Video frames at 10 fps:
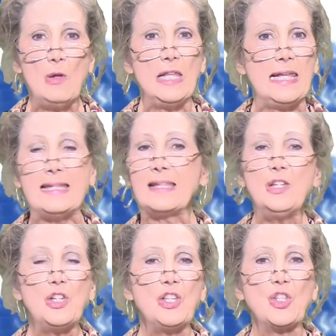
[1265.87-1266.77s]

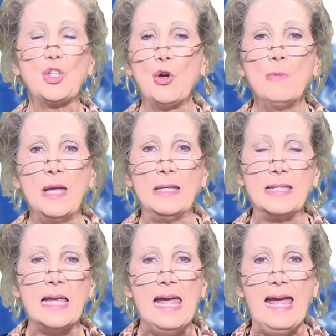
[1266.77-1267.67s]
Listen to
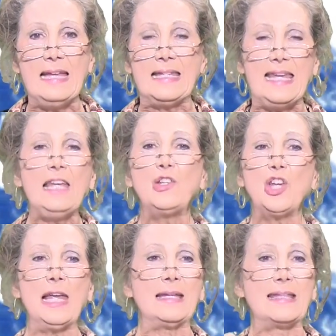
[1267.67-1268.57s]
sermons and
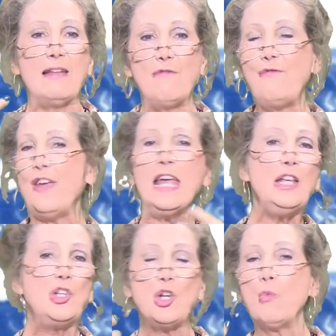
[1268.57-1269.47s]
teachings that
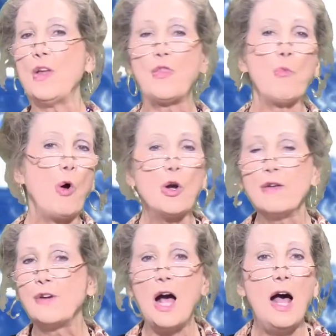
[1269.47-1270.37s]
feed you with the Word
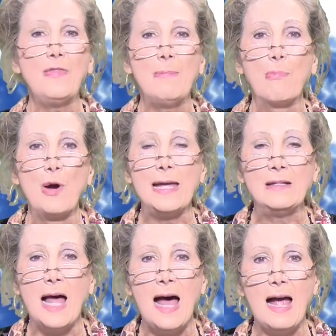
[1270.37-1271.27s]
of God, that bring
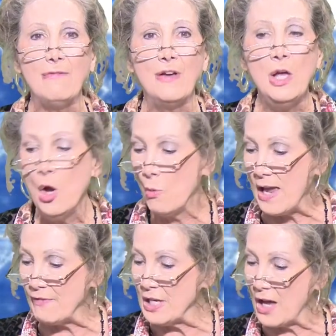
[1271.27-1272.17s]
life. We
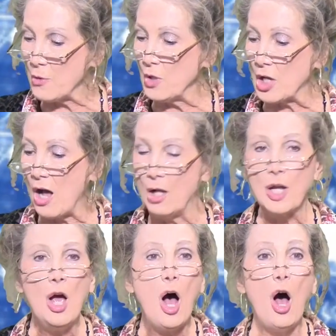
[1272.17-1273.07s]
have another one called
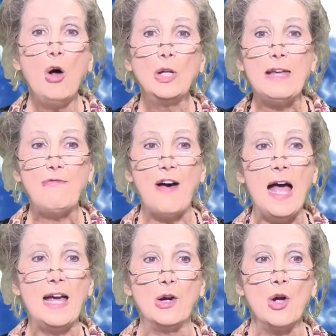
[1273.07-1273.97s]
Holy
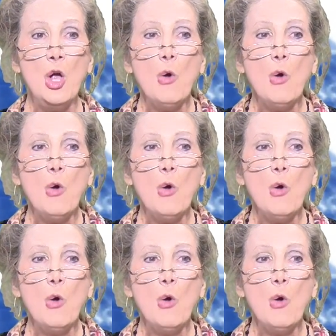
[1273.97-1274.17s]
Fire.